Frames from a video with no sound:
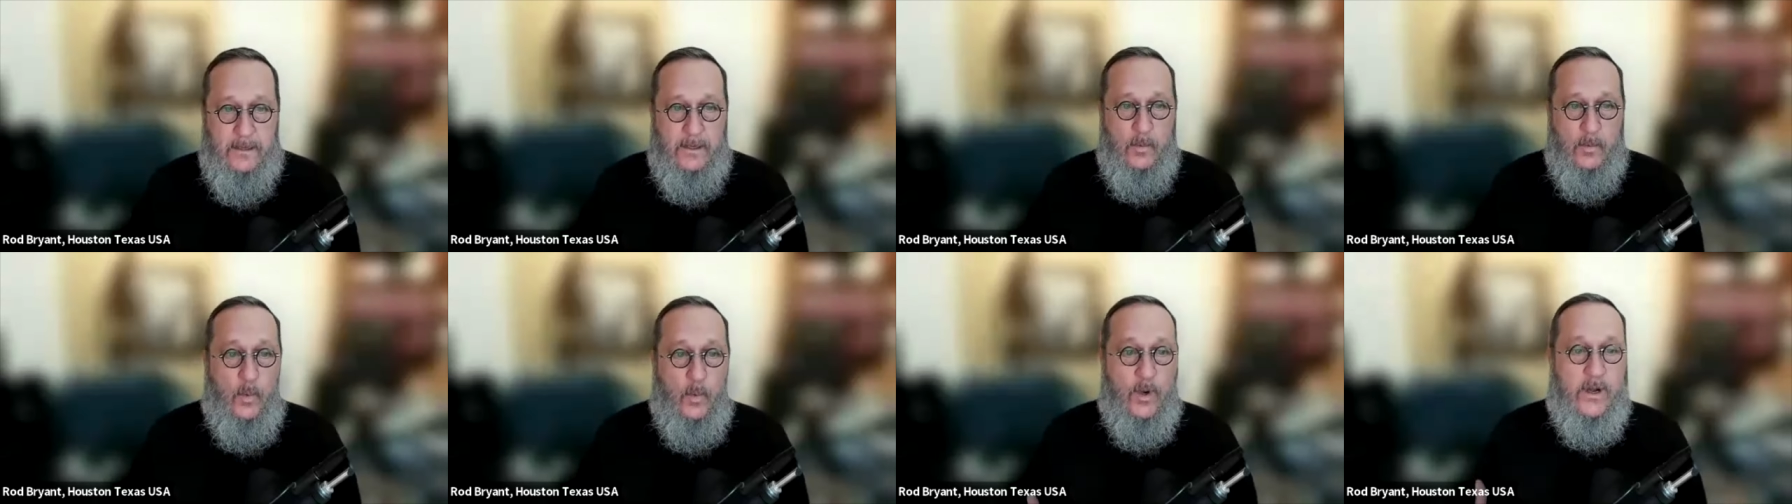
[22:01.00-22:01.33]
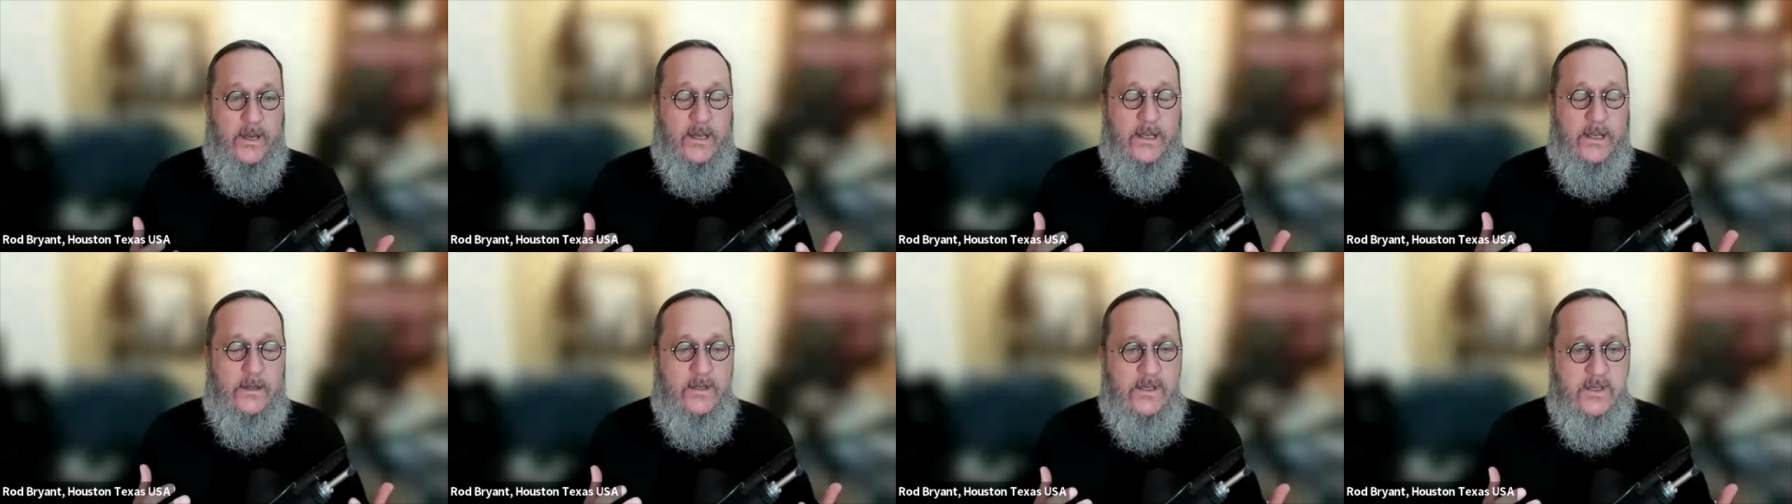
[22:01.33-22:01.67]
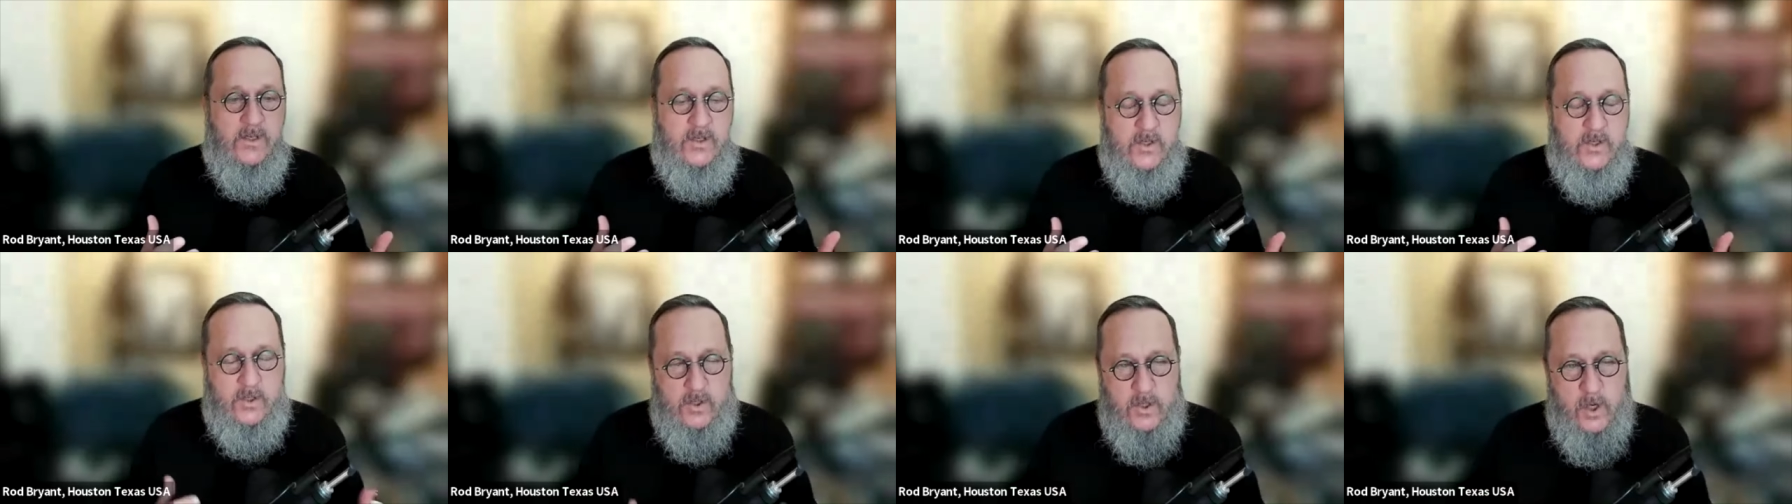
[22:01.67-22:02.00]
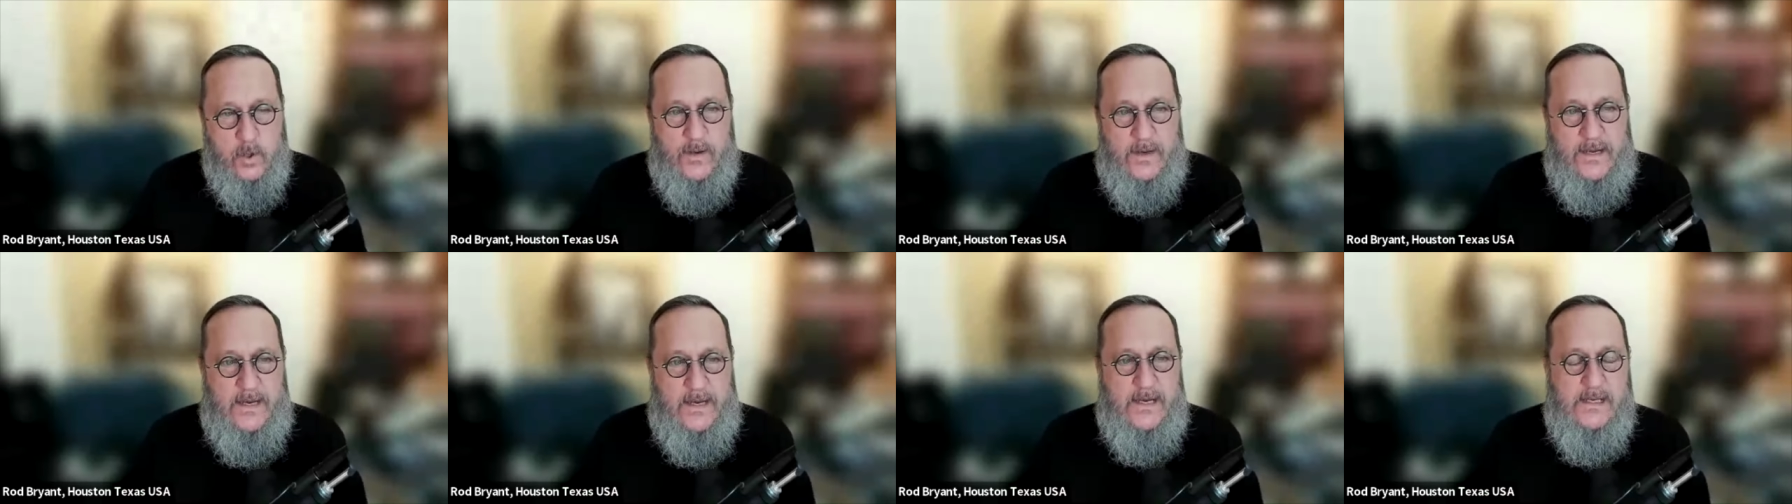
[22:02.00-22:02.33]
where it is
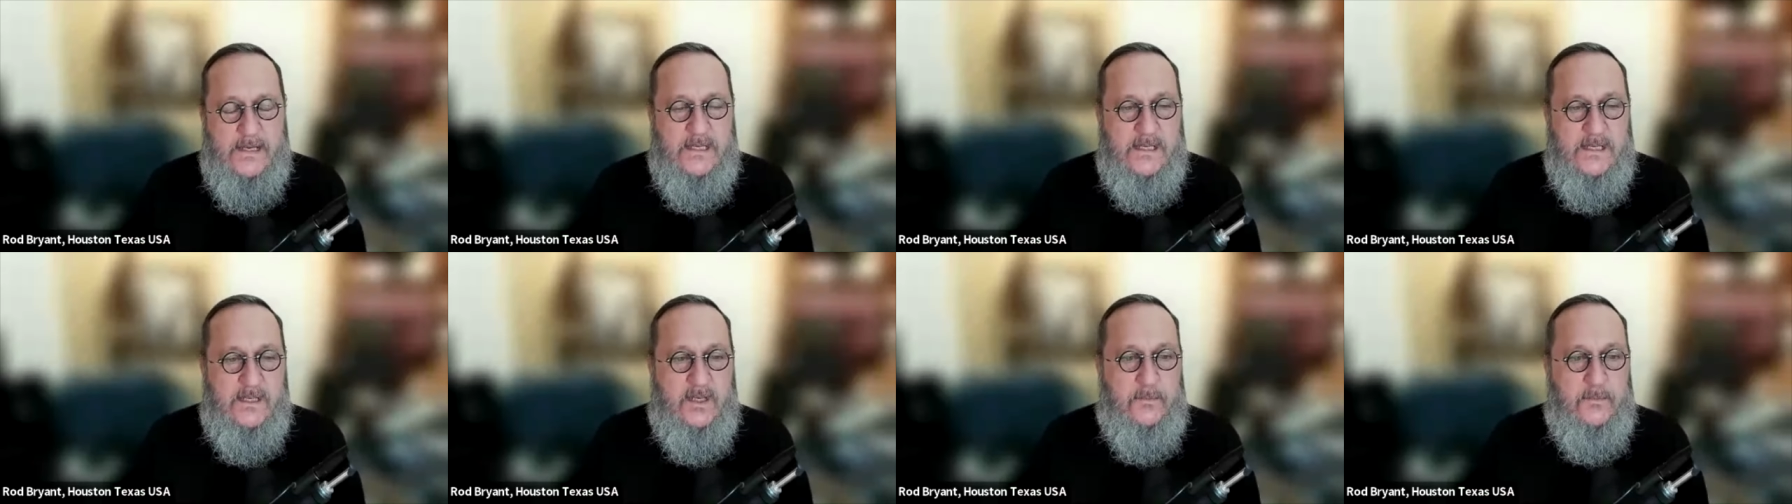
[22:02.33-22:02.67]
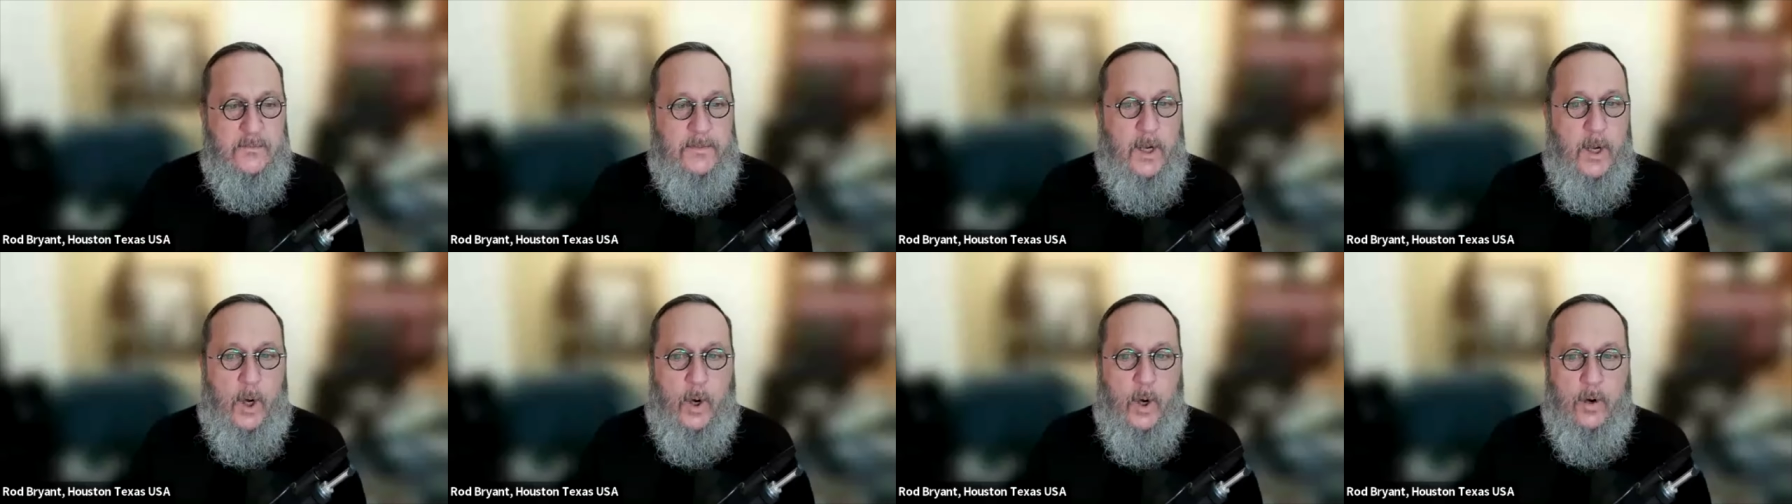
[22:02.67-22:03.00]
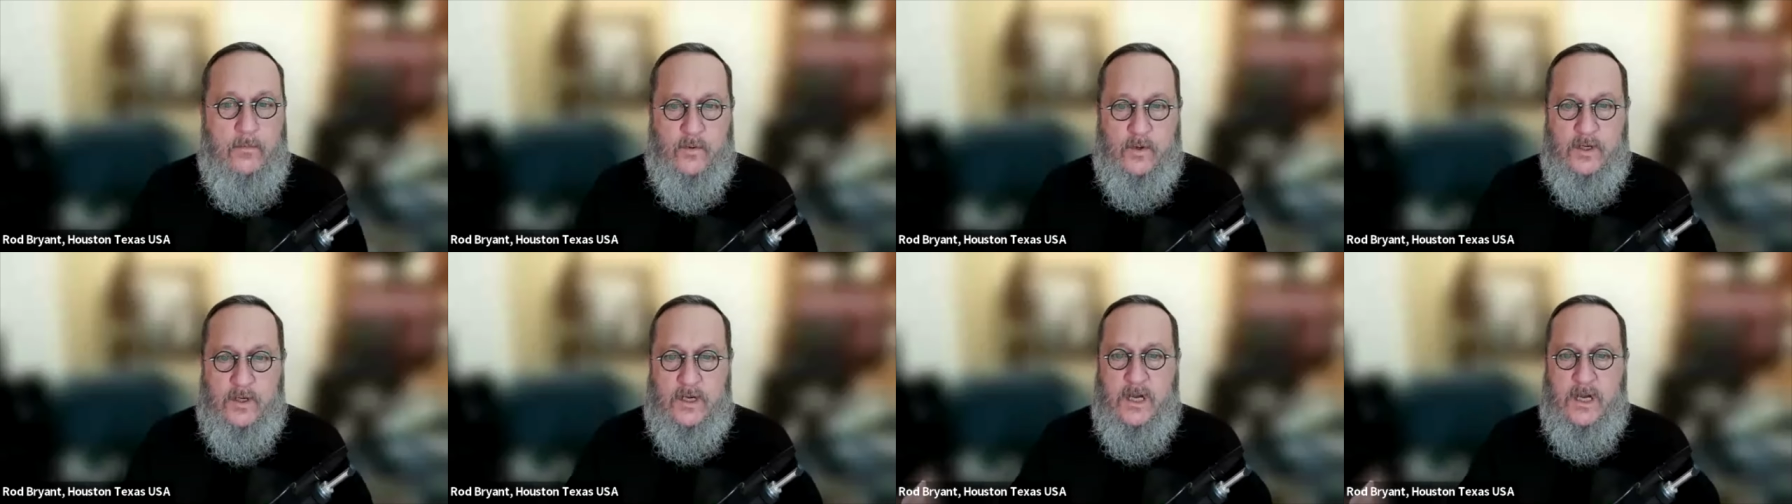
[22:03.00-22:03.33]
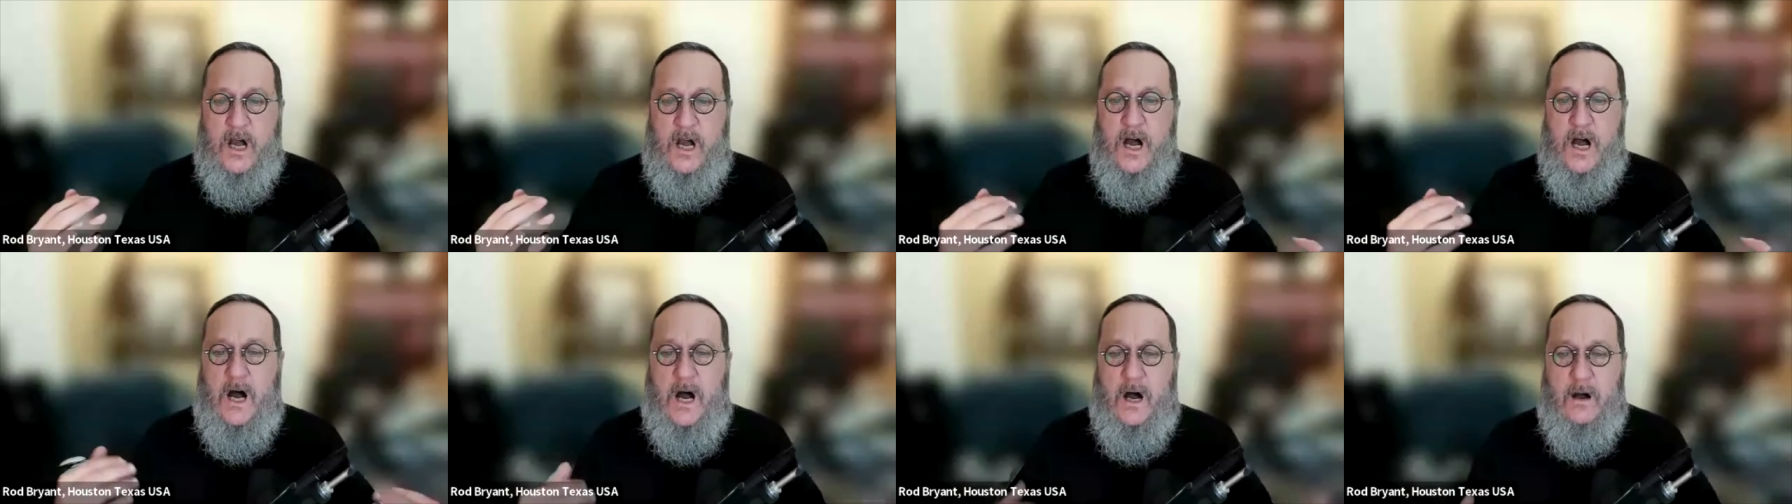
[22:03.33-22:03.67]
so easy to be
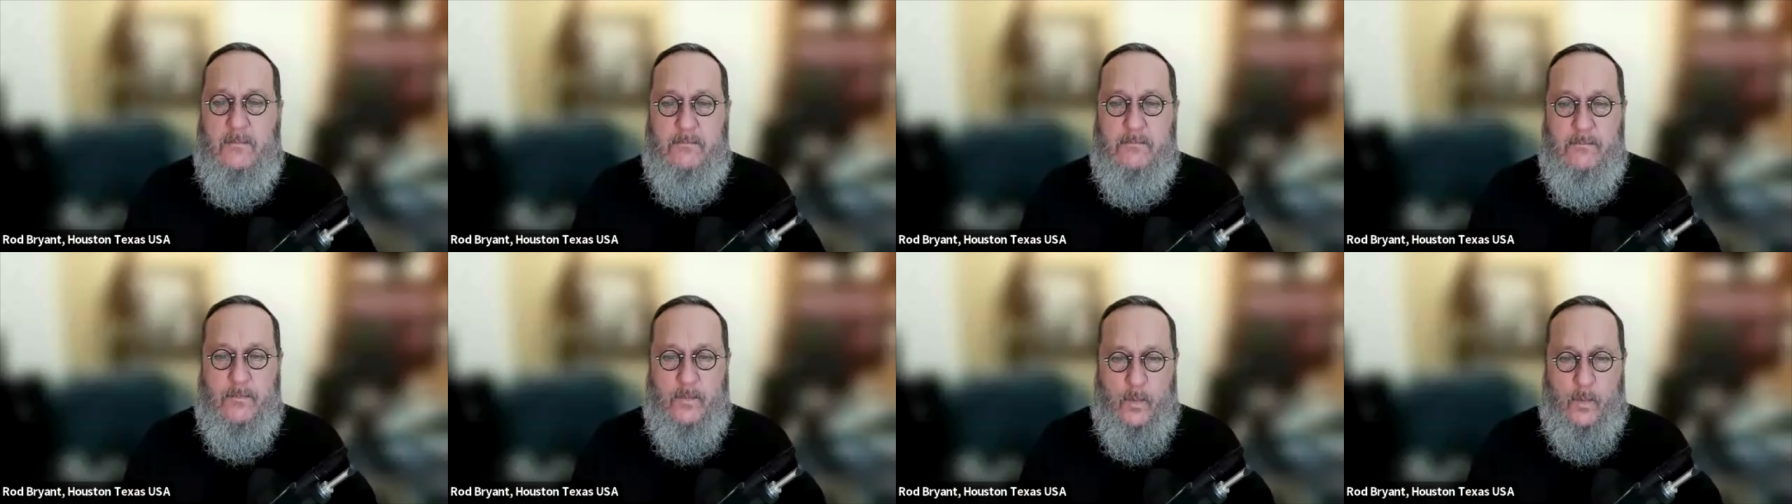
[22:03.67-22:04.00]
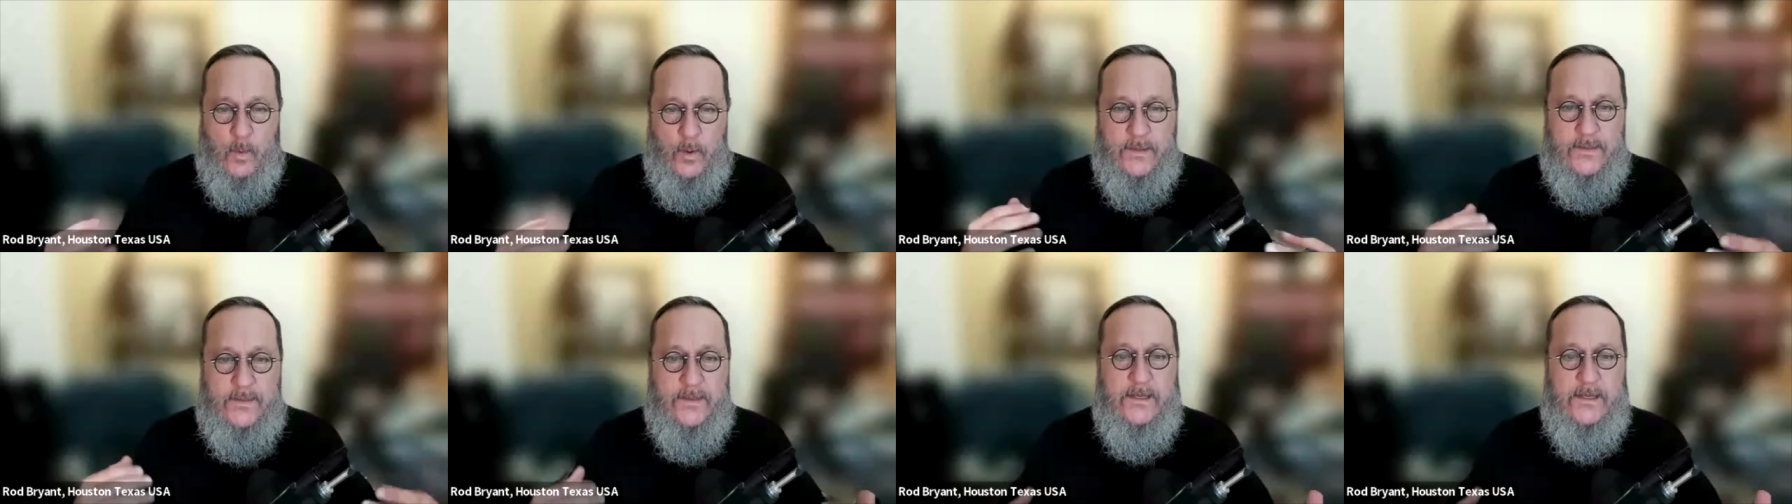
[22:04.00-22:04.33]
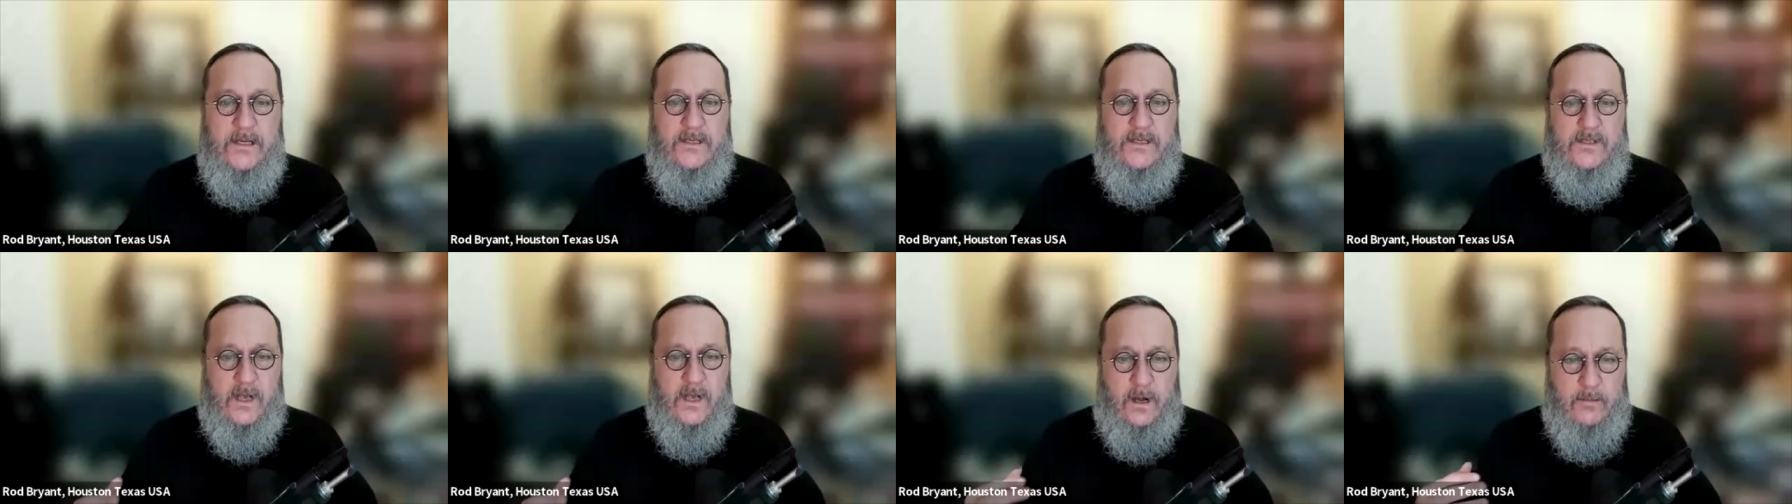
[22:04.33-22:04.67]
overcome with these